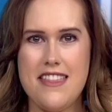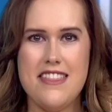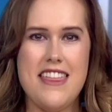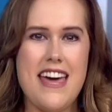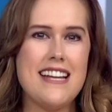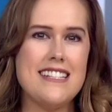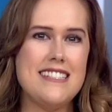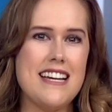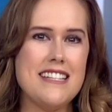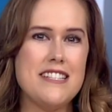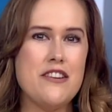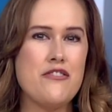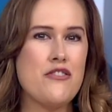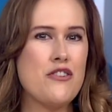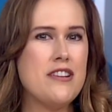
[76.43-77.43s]
That does
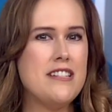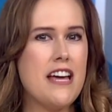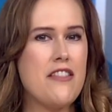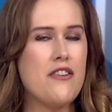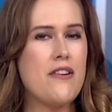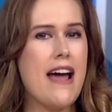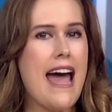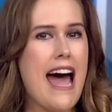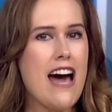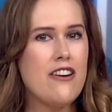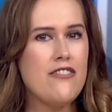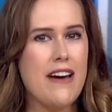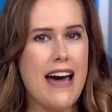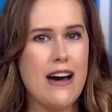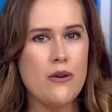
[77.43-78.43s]
it for another half
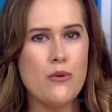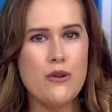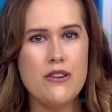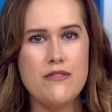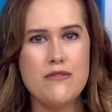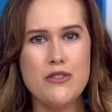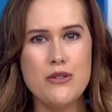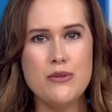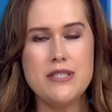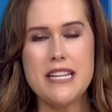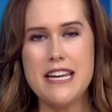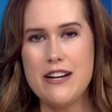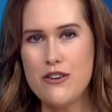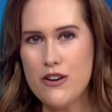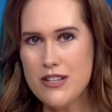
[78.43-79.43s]
hour of news
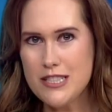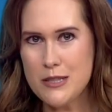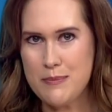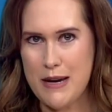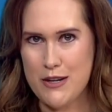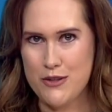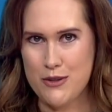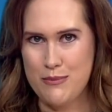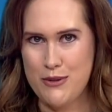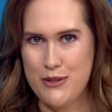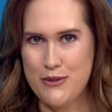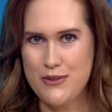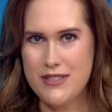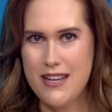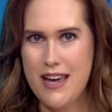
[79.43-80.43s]
here on Spectrum News.